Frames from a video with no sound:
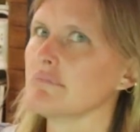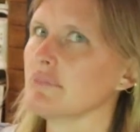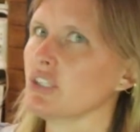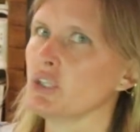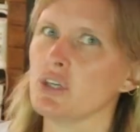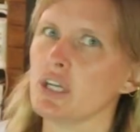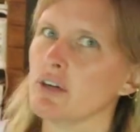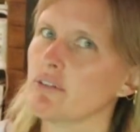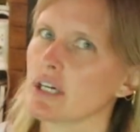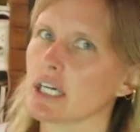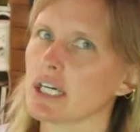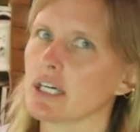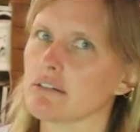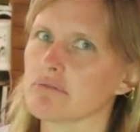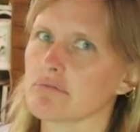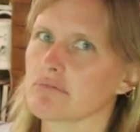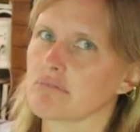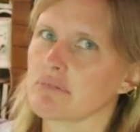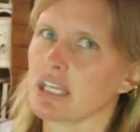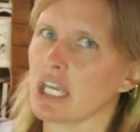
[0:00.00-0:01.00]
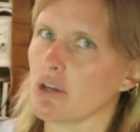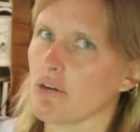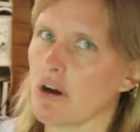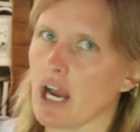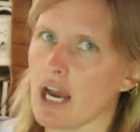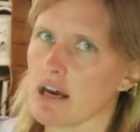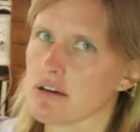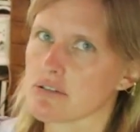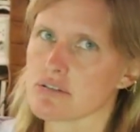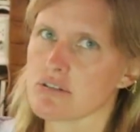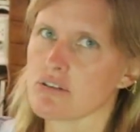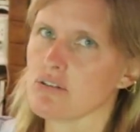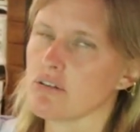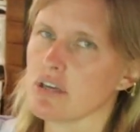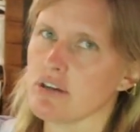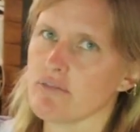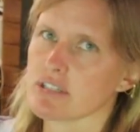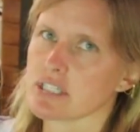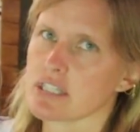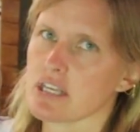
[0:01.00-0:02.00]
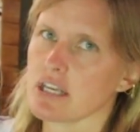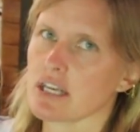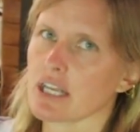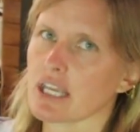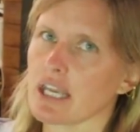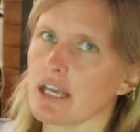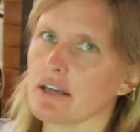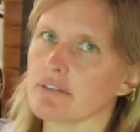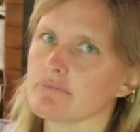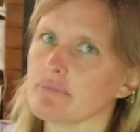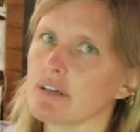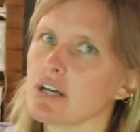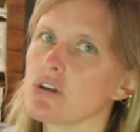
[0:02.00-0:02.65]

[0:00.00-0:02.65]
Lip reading: you never get your house and you never see it again.